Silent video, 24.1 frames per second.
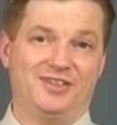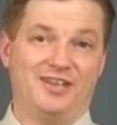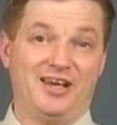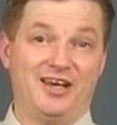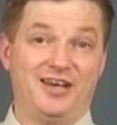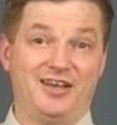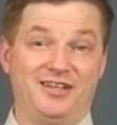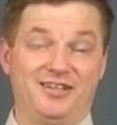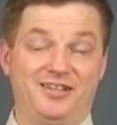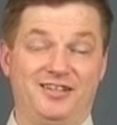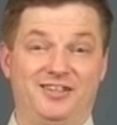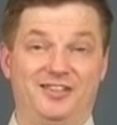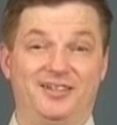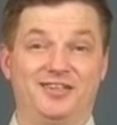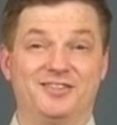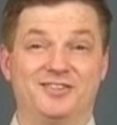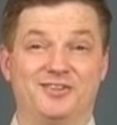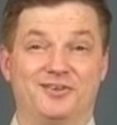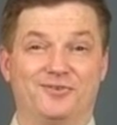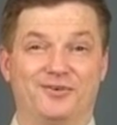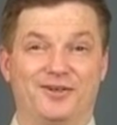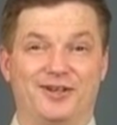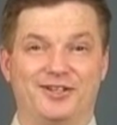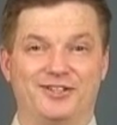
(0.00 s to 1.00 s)
That is
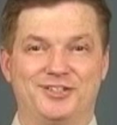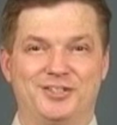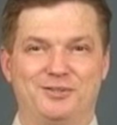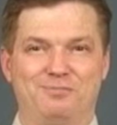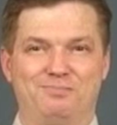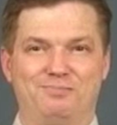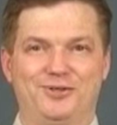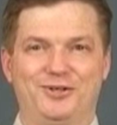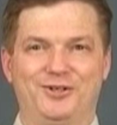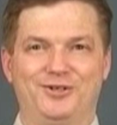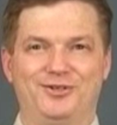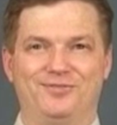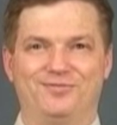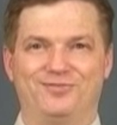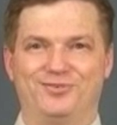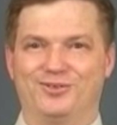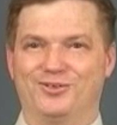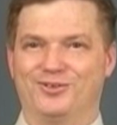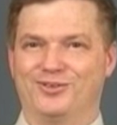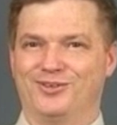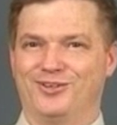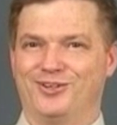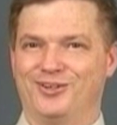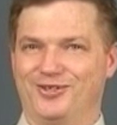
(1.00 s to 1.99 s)
a recipe
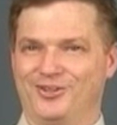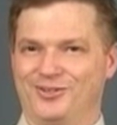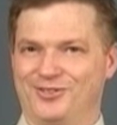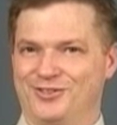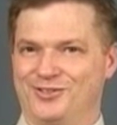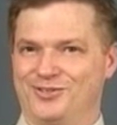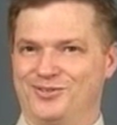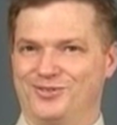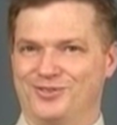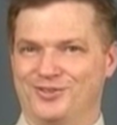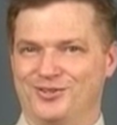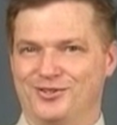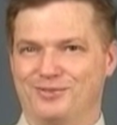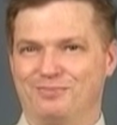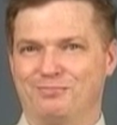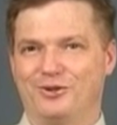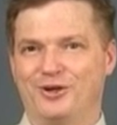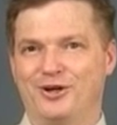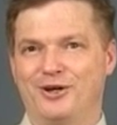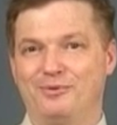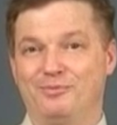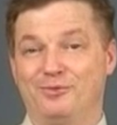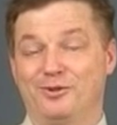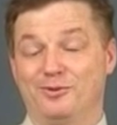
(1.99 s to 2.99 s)
for all sorts of
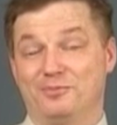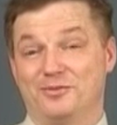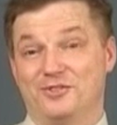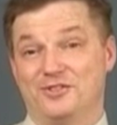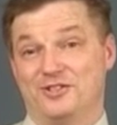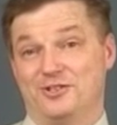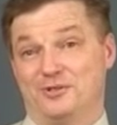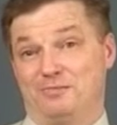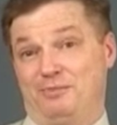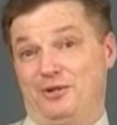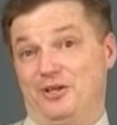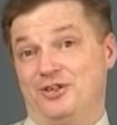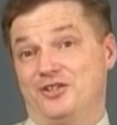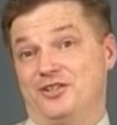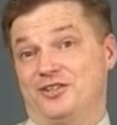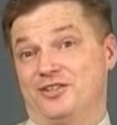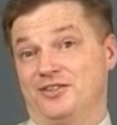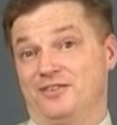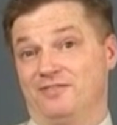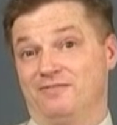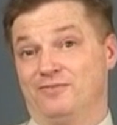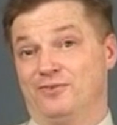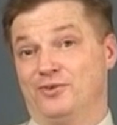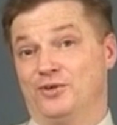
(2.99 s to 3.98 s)
problems,
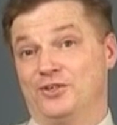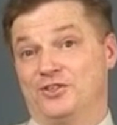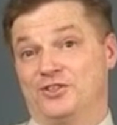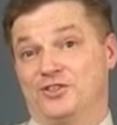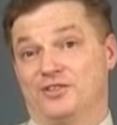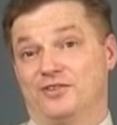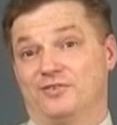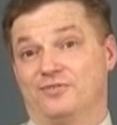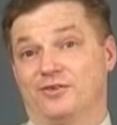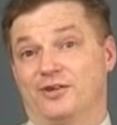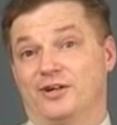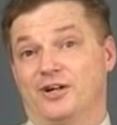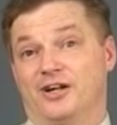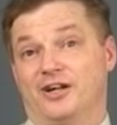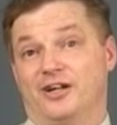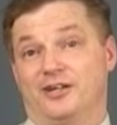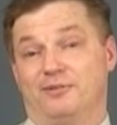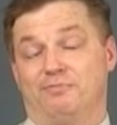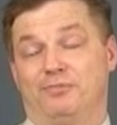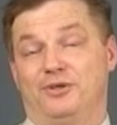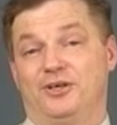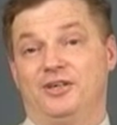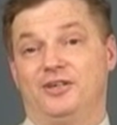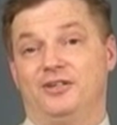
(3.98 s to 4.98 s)
especially in voice over I
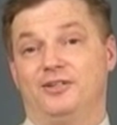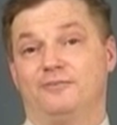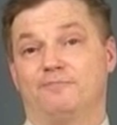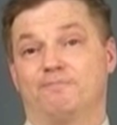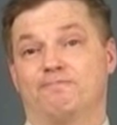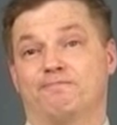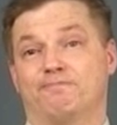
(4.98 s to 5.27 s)
P.